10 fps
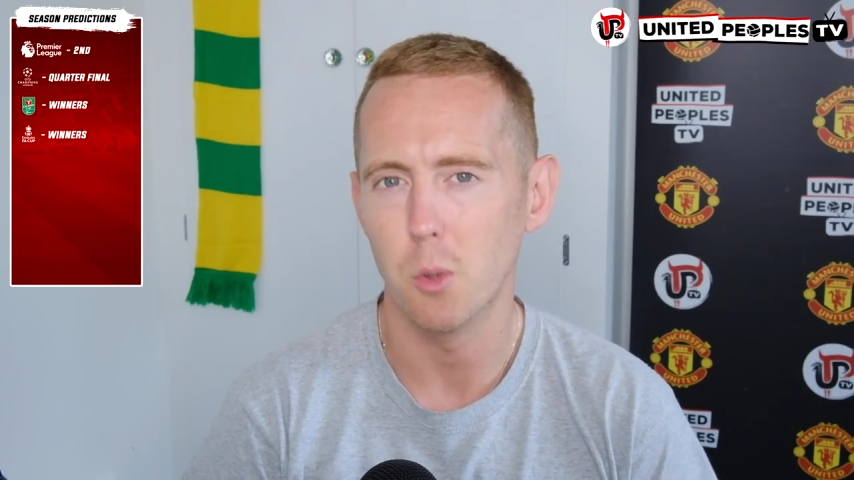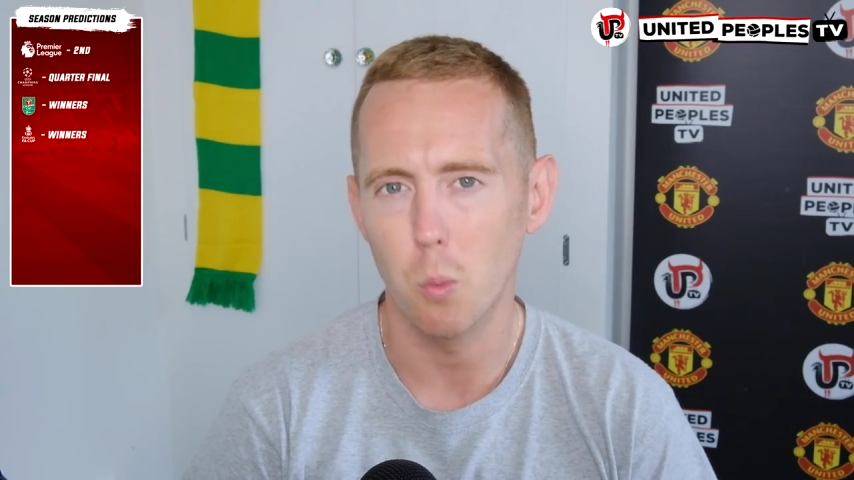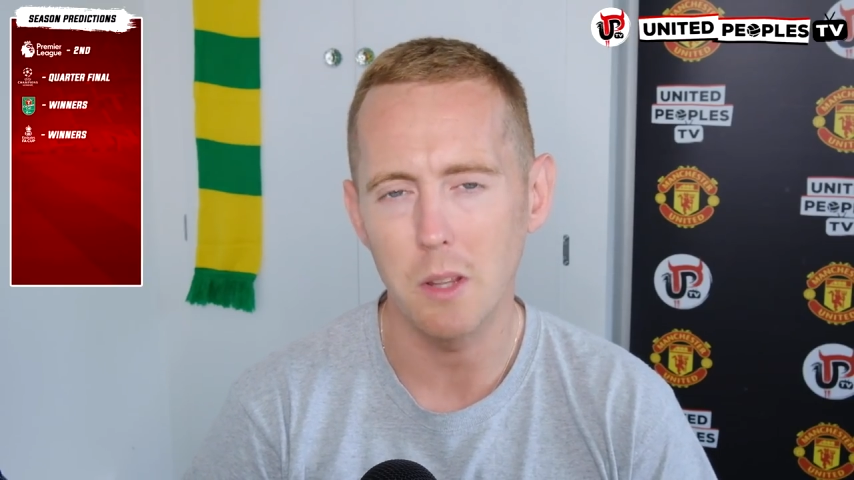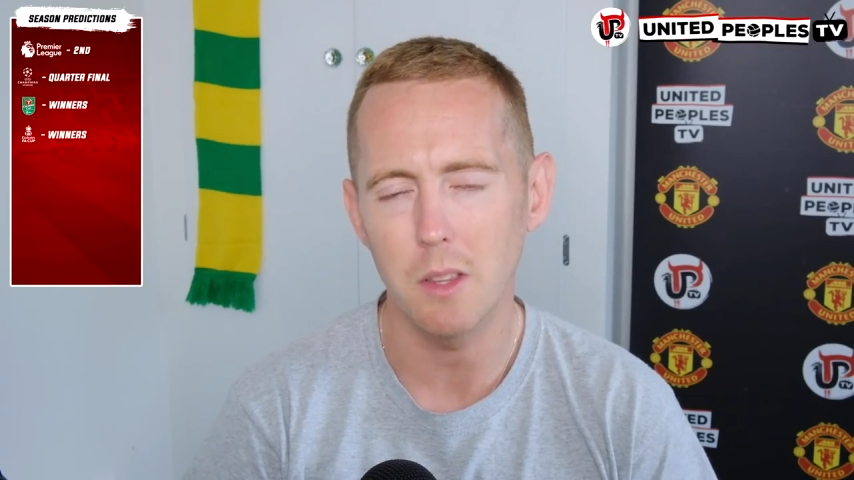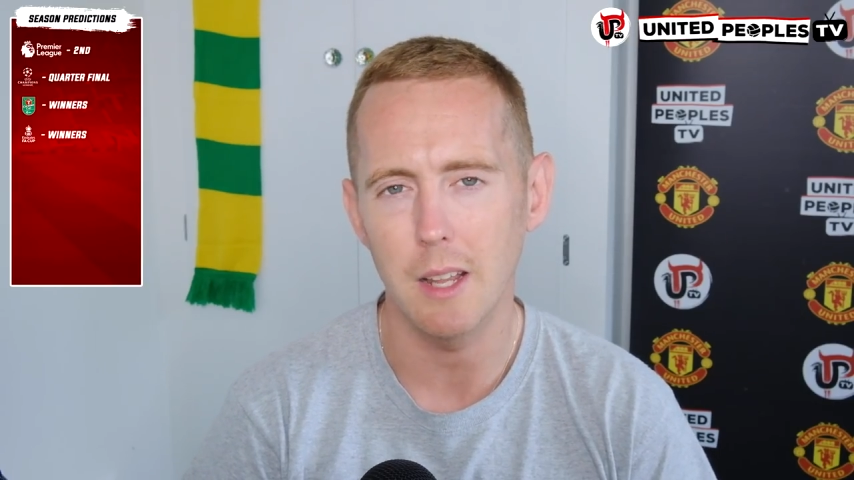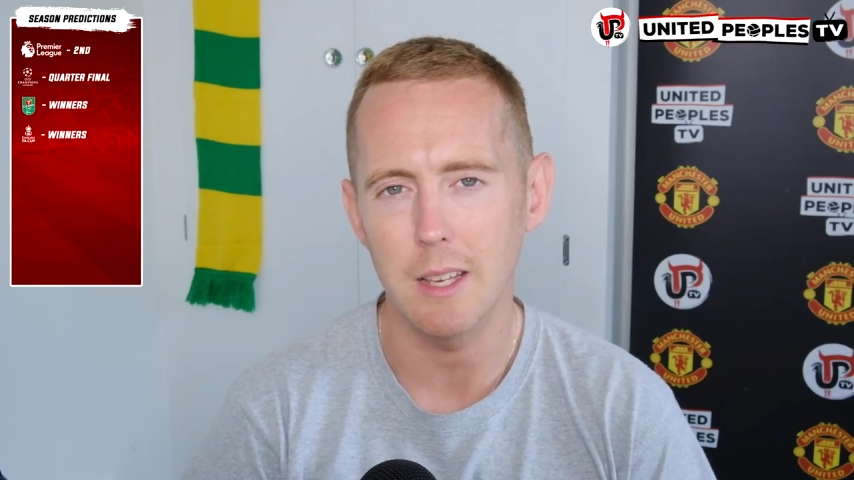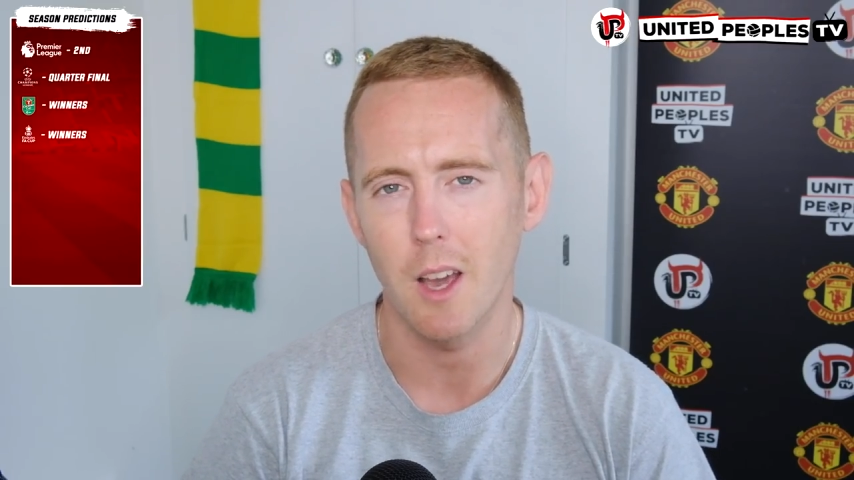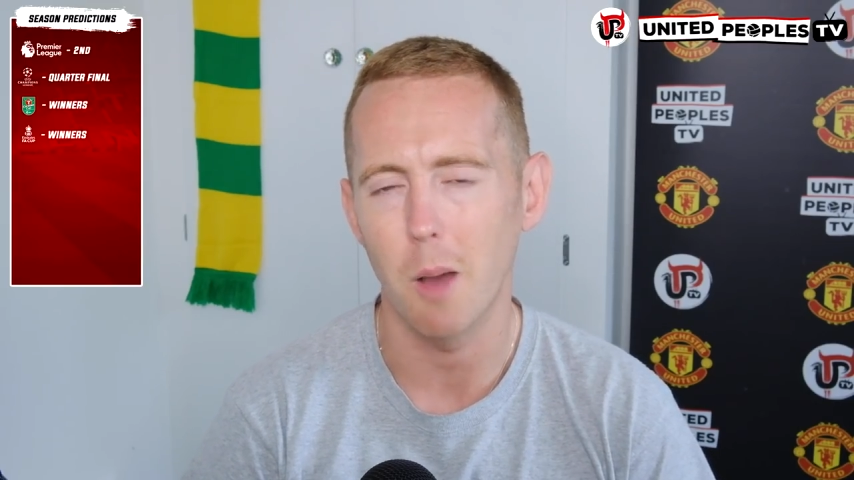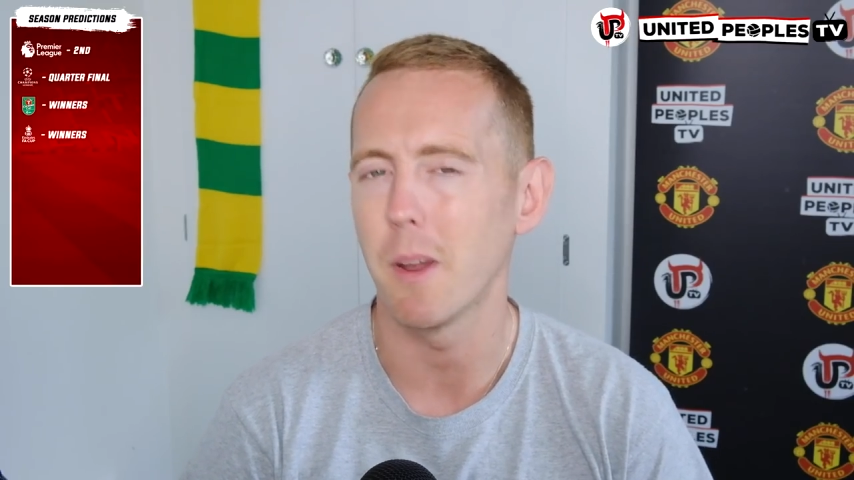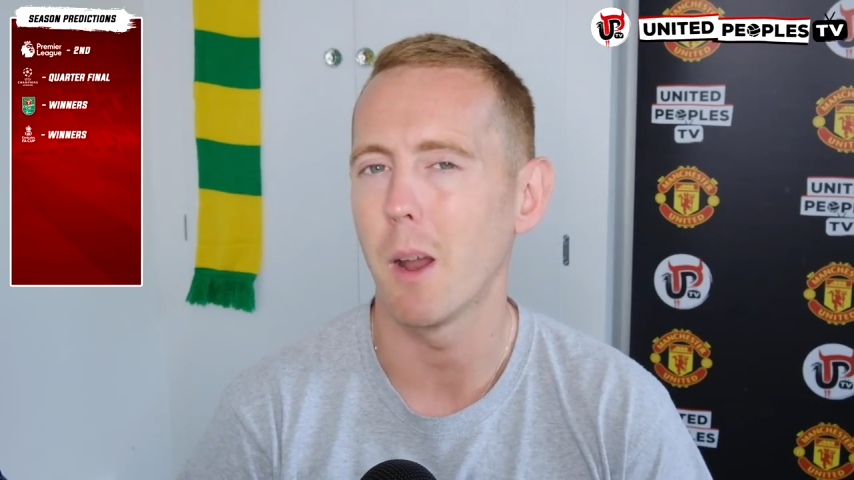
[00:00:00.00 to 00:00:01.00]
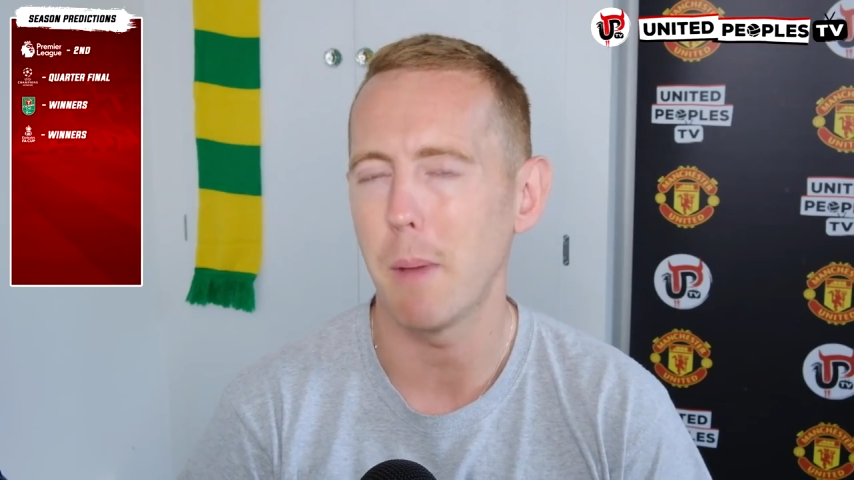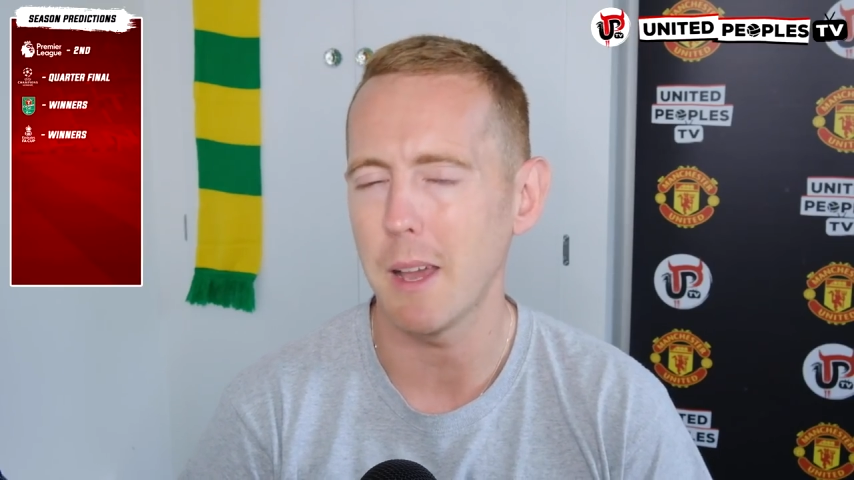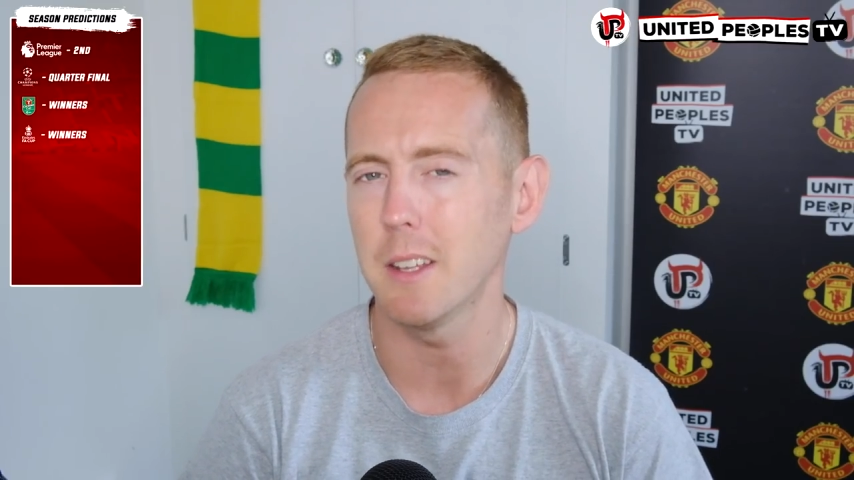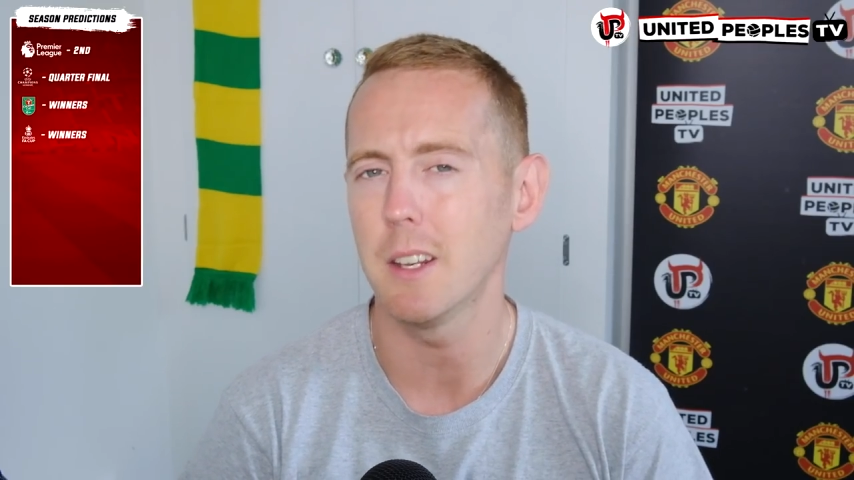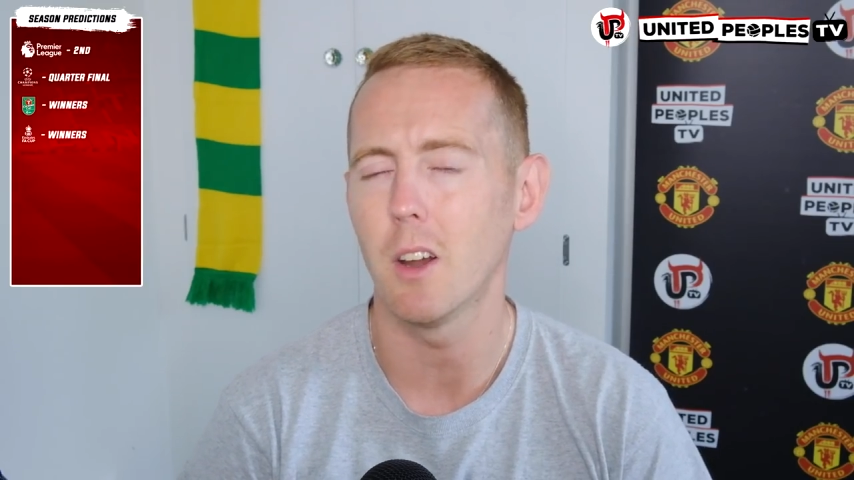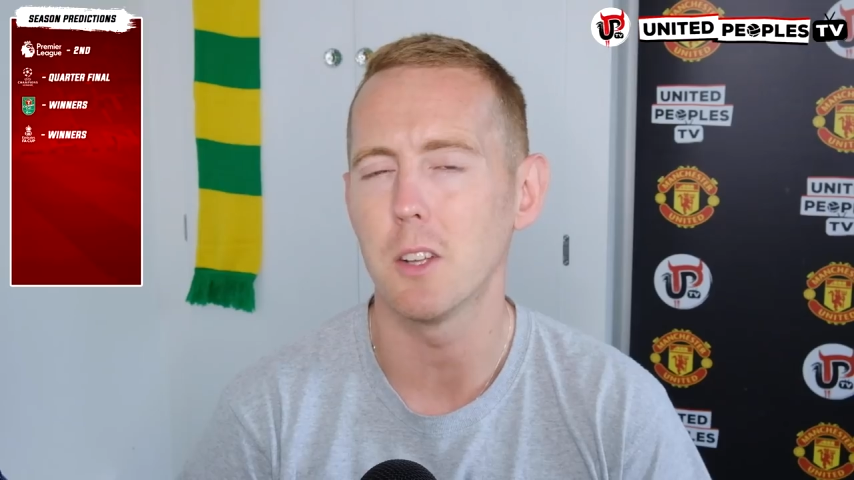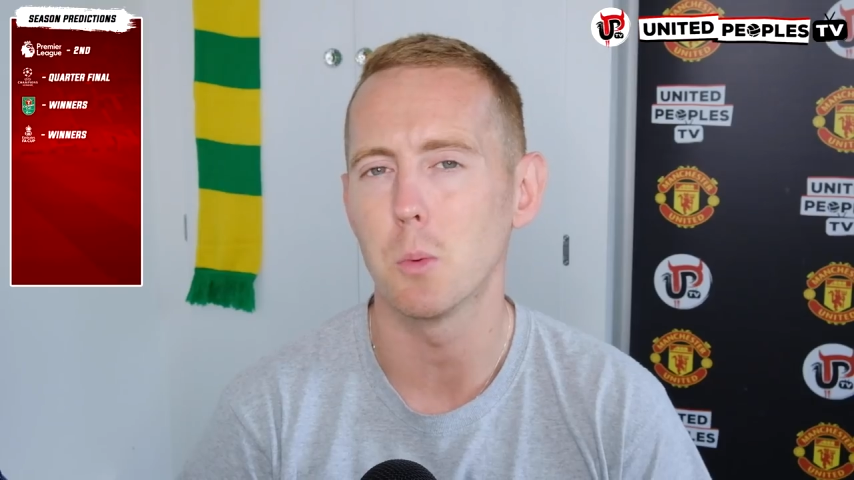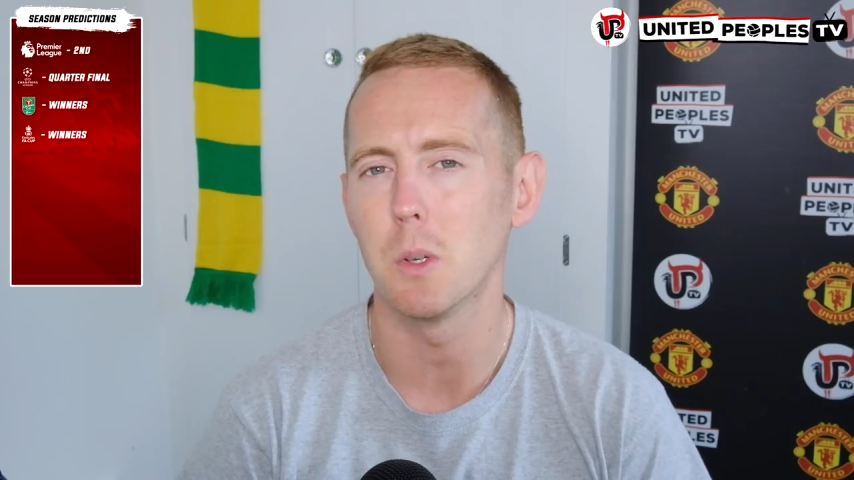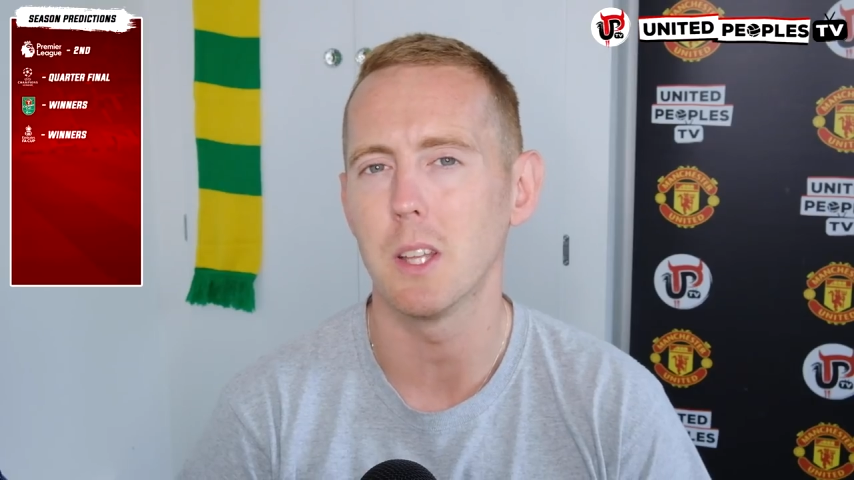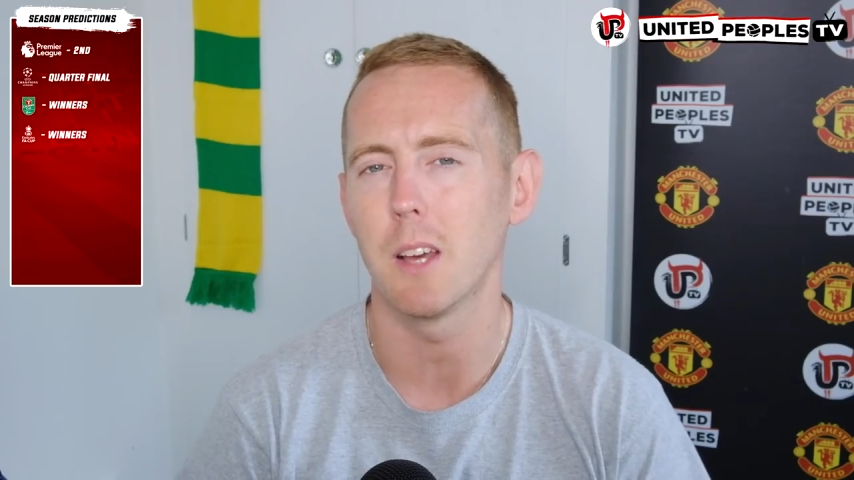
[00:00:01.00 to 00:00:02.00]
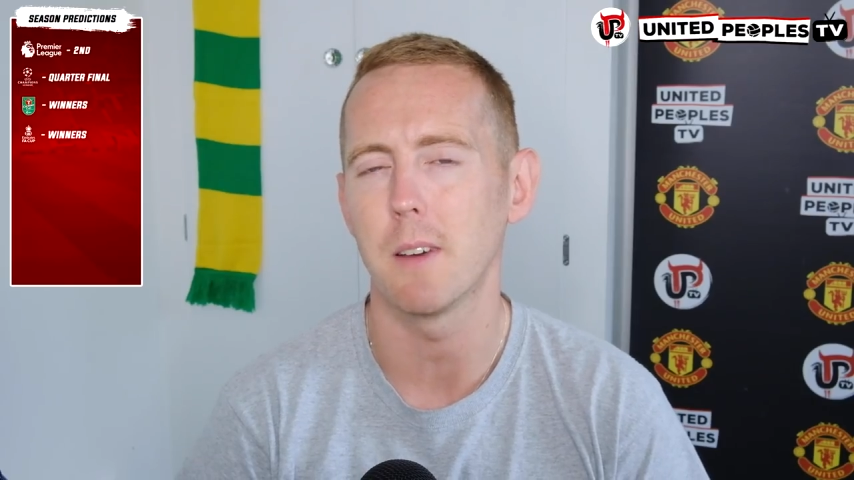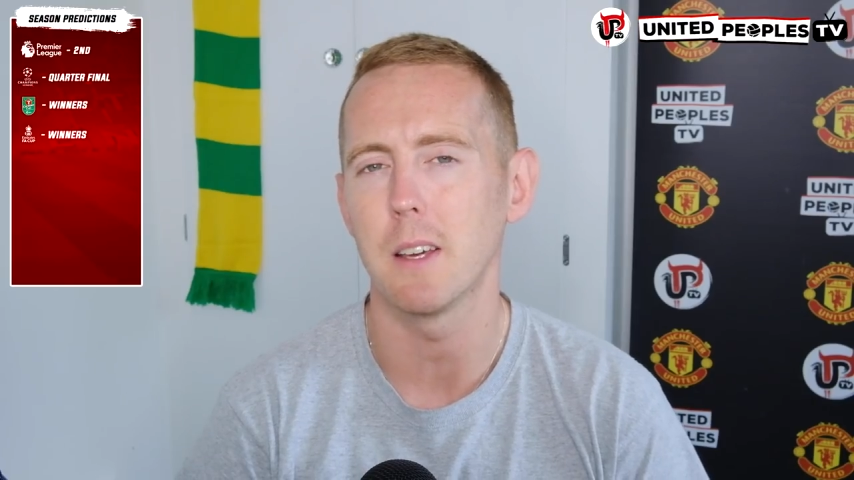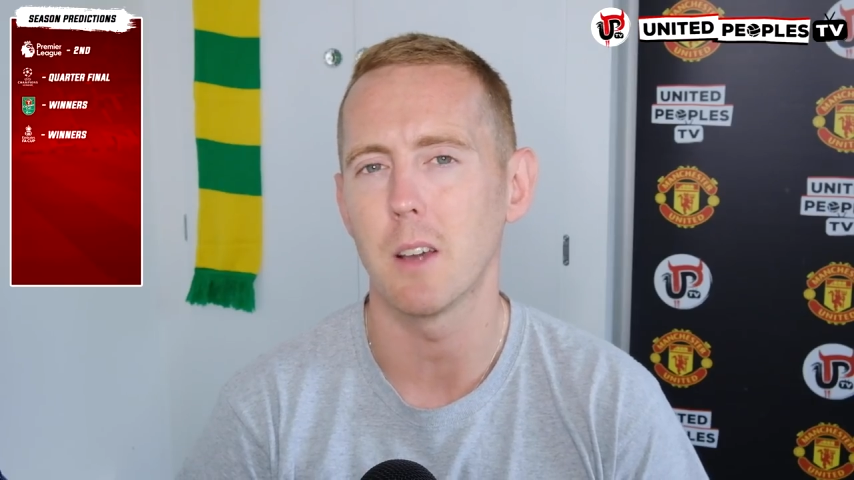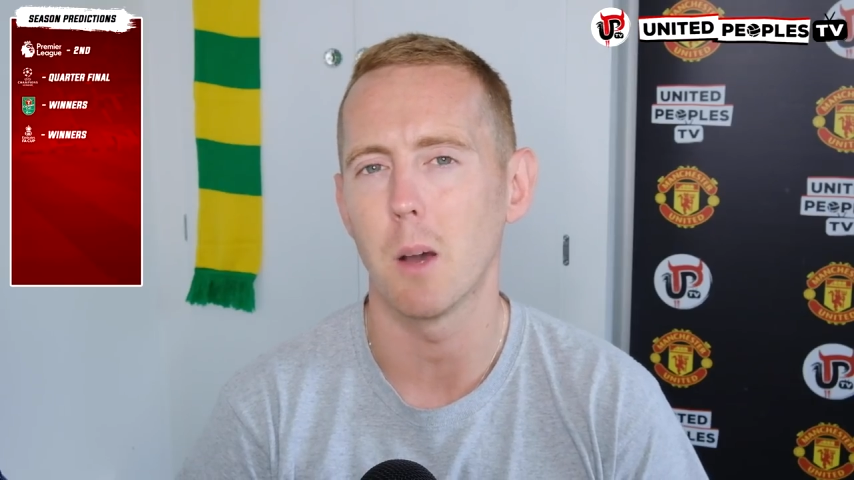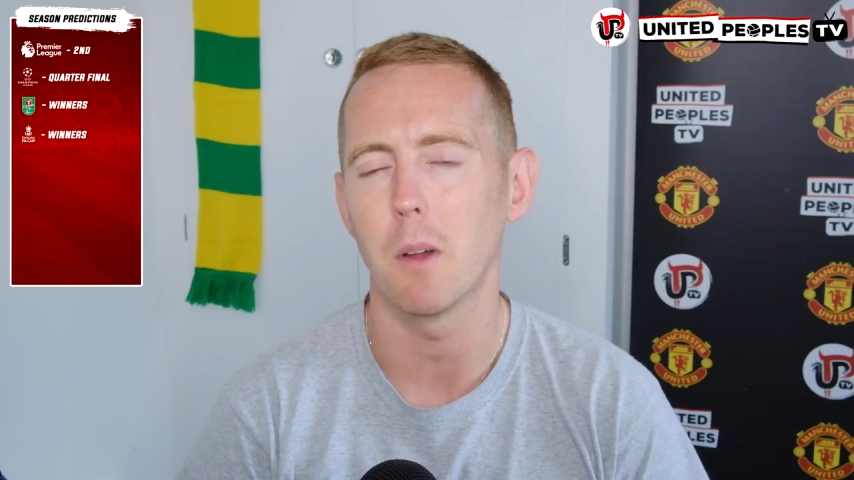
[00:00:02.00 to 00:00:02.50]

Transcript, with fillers: to win the League Cup and I'm back in United to win the FA Cup.